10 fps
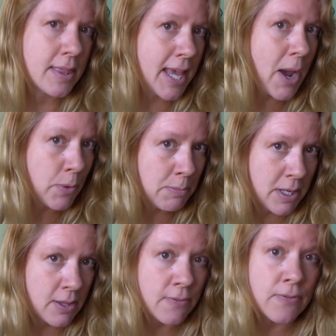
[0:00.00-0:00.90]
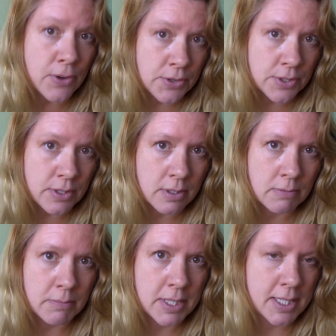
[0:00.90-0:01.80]
that would be the first
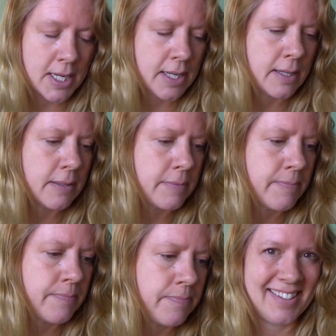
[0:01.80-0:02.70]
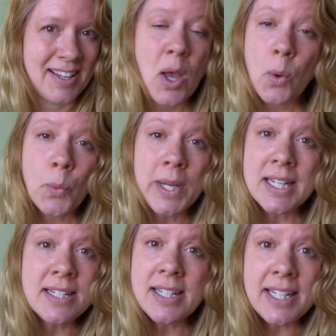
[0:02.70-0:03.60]
mistake. We
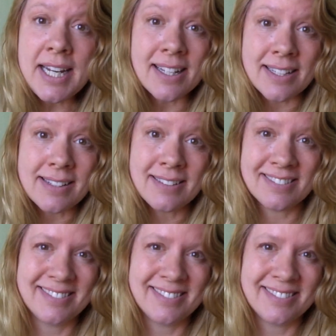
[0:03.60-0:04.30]
can delete it.